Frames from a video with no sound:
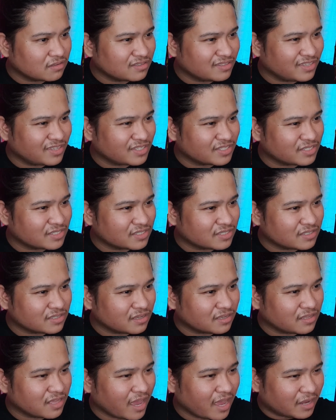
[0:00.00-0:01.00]
This,
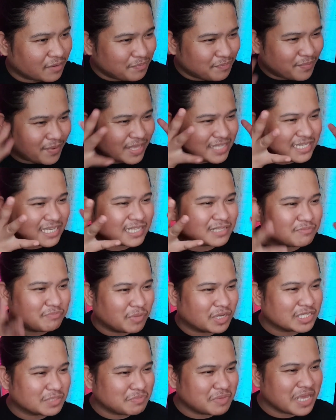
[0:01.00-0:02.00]
the headpiece, it
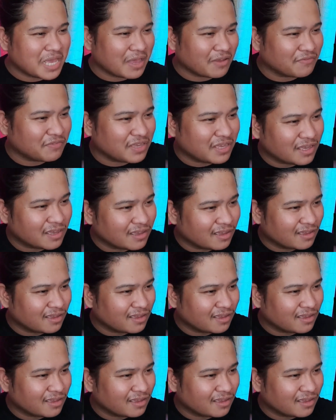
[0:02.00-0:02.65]
must be heavy.